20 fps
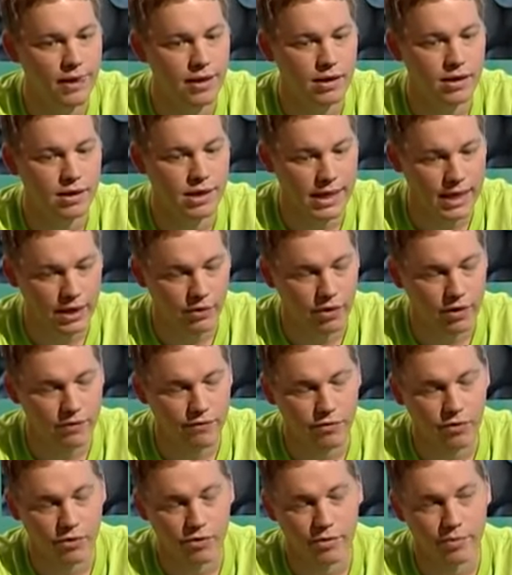caring
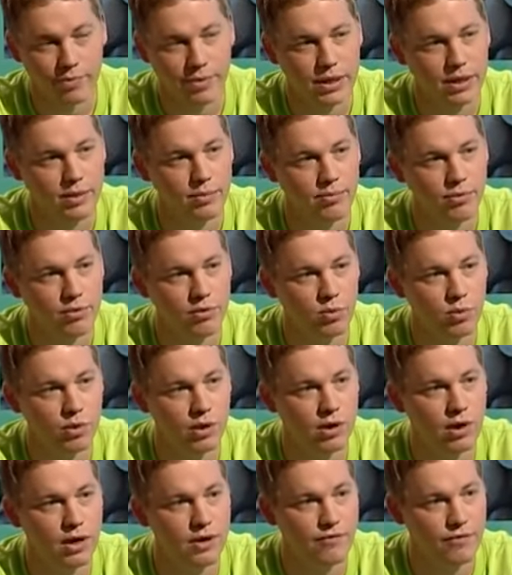for the people. We
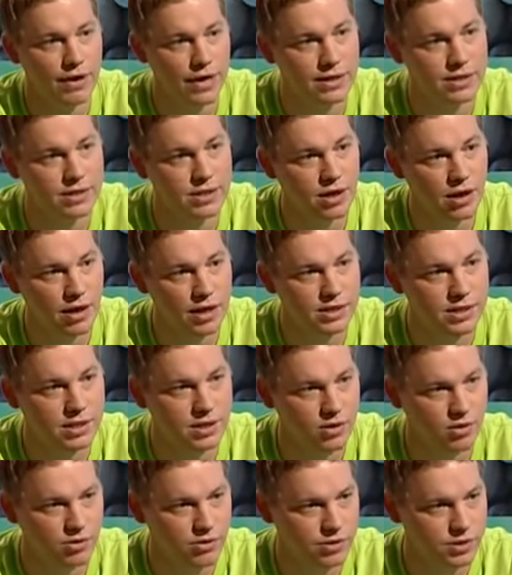are
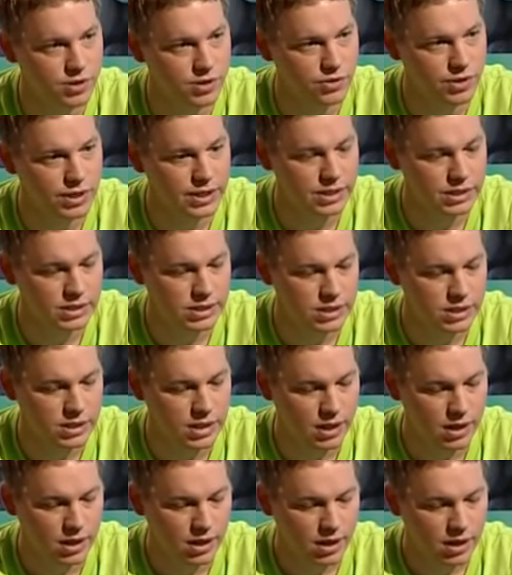evangelizing on the streets.
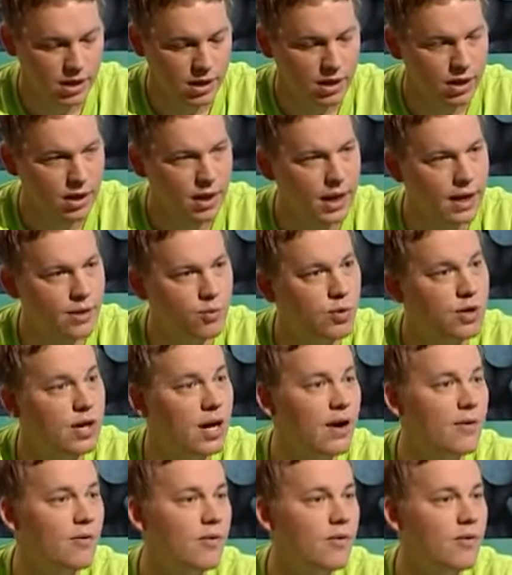And wow, have,